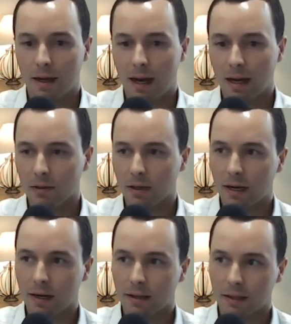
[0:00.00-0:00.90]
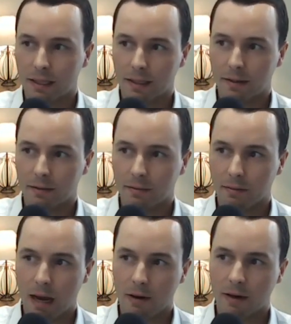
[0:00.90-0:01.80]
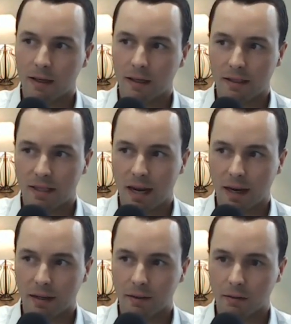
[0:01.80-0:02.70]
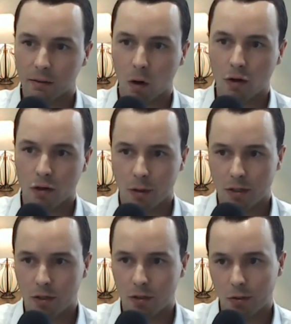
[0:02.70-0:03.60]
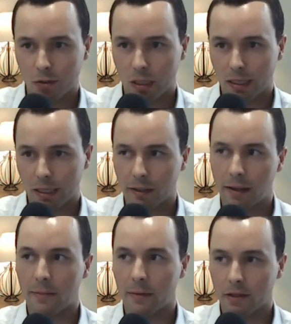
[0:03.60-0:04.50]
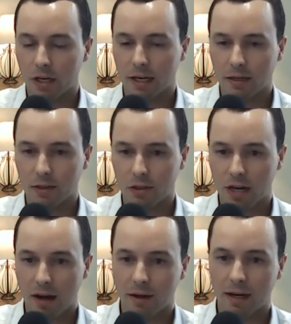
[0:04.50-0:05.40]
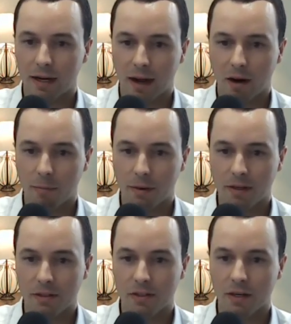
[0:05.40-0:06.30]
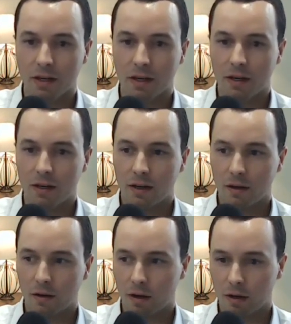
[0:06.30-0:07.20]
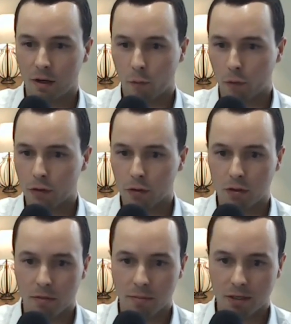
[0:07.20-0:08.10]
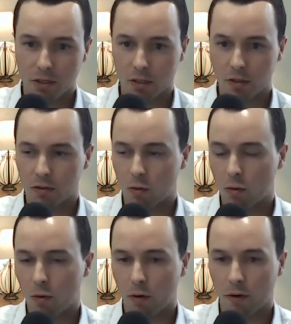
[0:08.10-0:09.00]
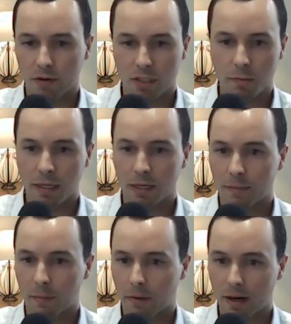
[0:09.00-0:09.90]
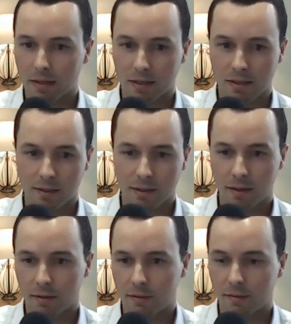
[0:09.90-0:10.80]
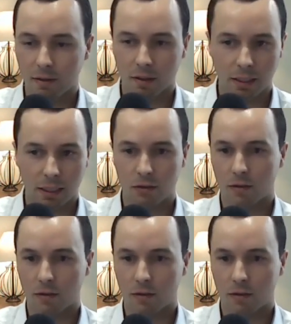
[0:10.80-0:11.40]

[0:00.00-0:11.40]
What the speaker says: I look at it like, how can it attack larger issues like climate change? How can it help us, reduce emissions or speed up the process of electric